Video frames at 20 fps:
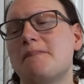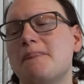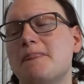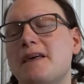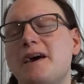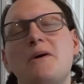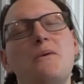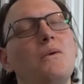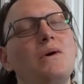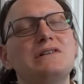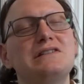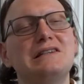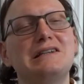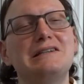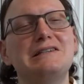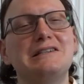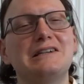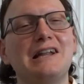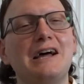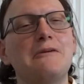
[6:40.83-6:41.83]
it wasn't
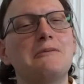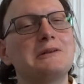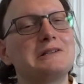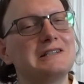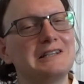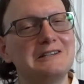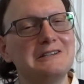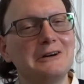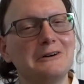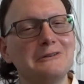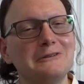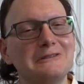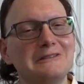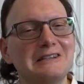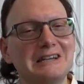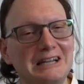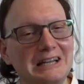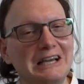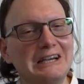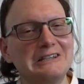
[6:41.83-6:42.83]
until I was an adult
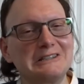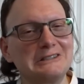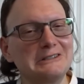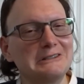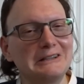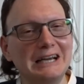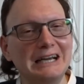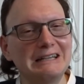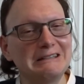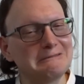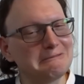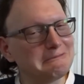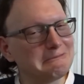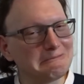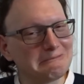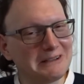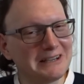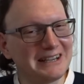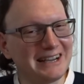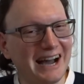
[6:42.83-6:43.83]
collector that
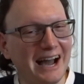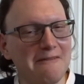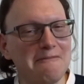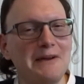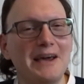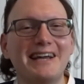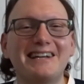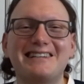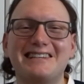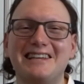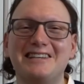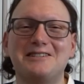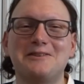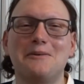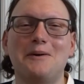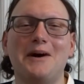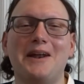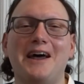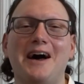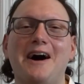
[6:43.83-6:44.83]
I picked this
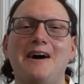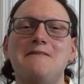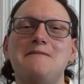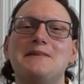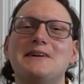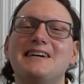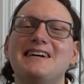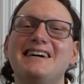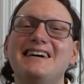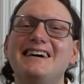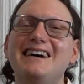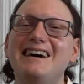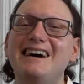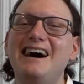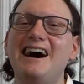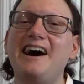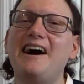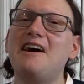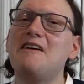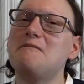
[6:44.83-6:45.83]
one up
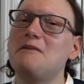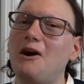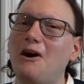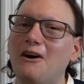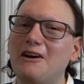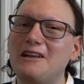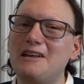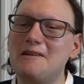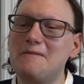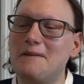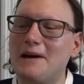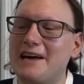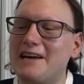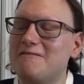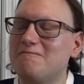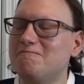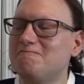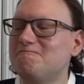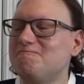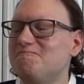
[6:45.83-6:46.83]
on
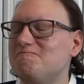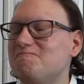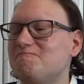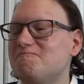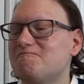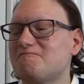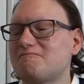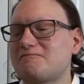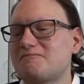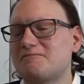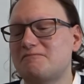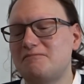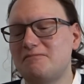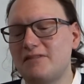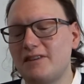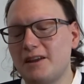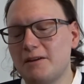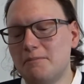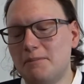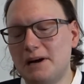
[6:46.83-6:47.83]
eBay.
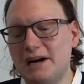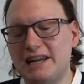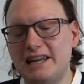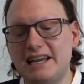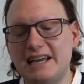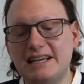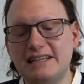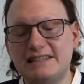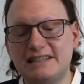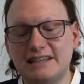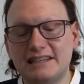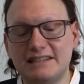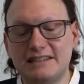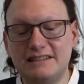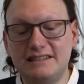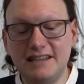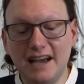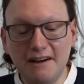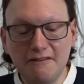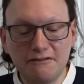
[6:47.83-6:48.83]
But it's
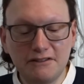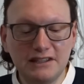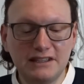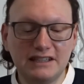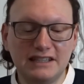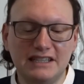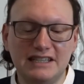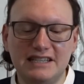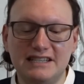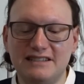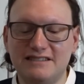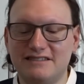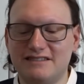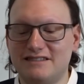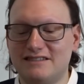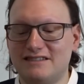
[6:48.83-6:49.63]
definitely